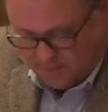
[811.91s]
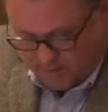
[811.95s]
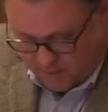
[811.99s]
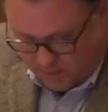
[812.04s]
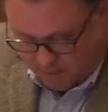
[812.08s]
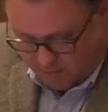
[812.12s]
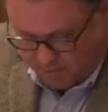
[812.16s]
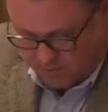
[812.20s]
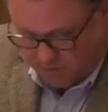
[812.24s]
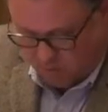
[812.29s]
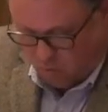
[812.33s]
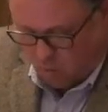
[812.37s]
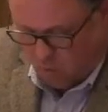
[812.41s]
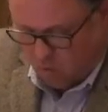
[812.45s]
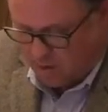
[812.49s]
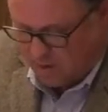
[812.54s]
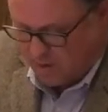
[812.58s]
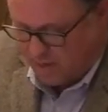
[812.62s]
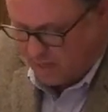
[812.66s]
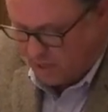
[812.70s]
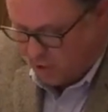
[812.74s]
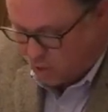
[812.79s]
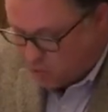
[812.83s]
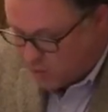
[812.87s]
he was
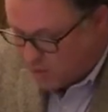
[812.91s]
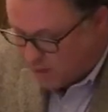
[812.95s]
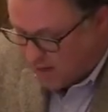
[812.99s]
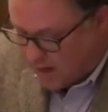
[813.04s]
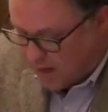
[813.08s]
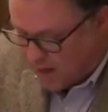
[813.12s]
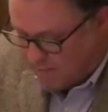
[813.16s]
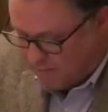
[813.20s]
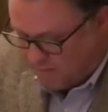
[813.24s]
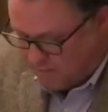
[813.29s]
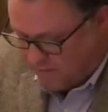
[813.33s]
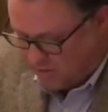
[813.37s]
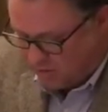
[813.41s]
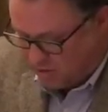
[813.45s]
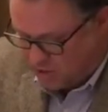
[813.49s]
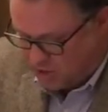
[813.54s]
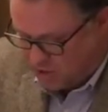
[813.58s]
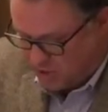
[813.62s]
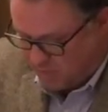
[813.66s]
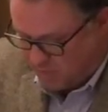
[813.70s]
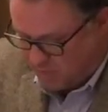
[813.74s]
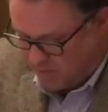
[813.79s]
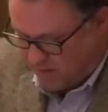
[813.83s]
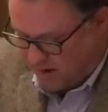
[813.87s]
awarded a Guggenheim
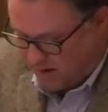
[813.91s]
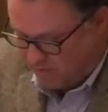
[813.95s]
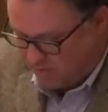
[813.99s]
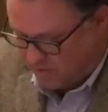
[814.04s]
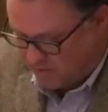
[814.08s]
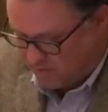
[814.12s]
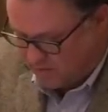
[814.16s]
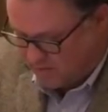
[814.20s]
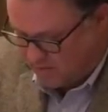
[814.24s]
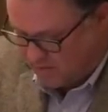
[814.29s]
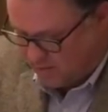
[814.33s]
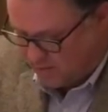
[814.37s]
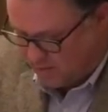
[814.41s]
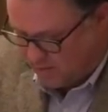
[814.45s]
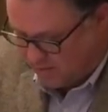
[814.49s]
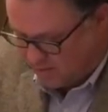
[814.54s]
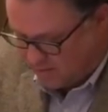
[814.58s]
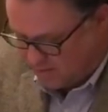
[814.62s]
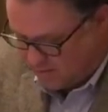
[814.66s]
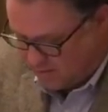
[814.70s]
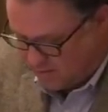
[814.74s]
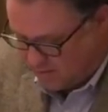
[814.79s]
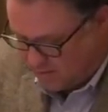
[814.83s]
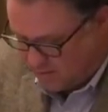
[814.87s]
Fellowship in African
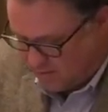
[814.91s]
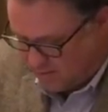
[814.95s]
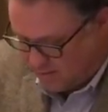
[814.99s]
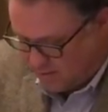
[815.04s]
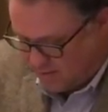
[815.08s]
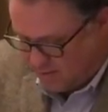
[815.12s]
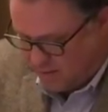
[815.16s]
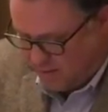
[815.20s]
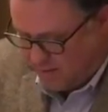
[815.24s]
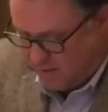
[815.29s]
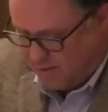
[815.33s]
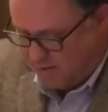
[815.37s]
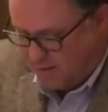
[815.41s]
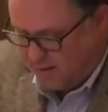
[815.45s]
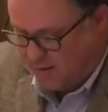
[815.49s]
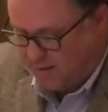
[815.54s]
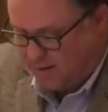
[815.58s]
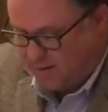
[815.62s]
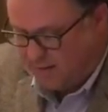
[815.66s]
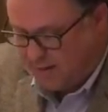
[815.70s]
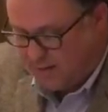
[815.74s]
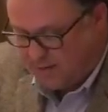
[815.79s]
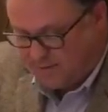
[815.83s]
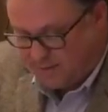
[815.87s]
Studies
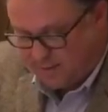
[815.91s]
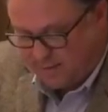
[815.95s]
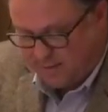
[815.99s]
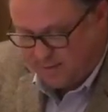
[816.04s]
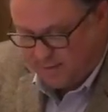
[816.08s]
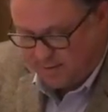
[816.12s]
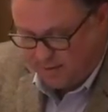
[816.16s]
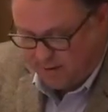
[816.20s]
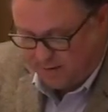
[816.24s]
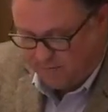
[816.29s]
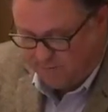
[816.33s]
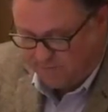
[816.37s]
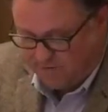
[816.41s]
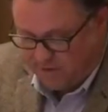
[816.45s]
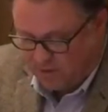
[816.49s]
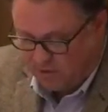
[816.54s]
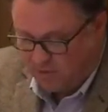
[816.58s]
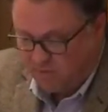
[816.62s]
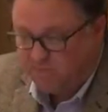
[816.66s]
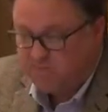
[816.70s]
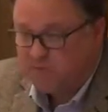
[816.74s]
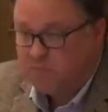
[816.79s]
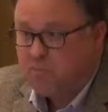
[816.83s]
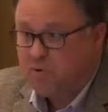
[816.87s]
and elected a
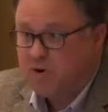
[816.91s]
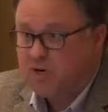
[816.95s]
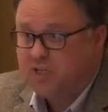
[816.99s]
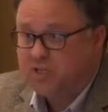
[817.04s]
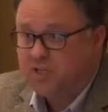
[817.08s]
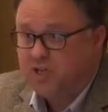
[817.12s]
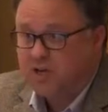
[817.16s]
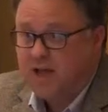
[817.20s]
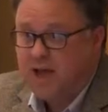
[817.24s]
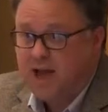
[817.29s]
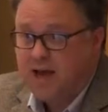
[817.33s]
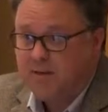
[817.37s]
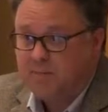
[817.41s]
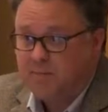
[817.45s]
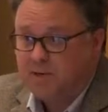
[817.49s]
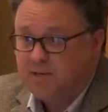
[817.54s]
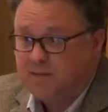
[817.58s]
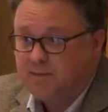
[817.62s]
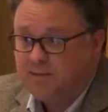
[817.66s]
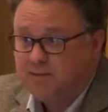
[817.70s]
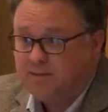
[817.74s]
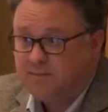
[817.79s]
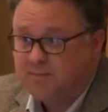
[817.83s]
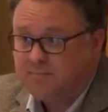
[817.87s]
Fellow of the British Academy.